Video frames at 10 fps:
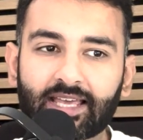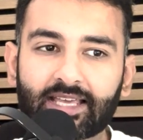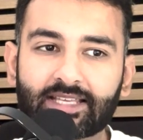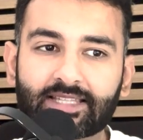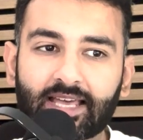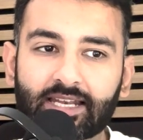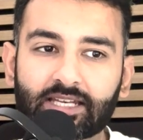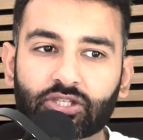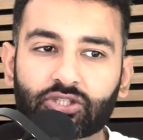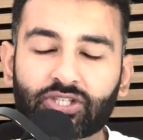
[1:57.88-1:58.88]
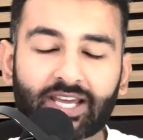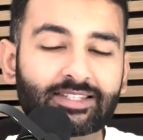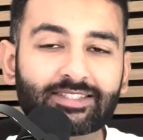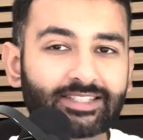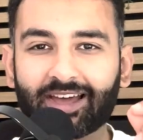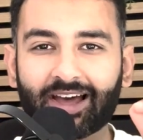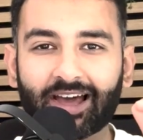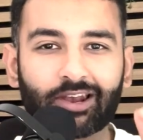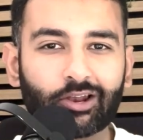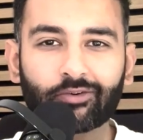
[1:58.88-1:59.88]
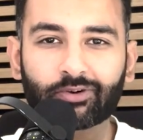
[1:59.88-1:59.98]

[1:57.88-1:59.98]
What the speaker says: is that Gen Zs, I love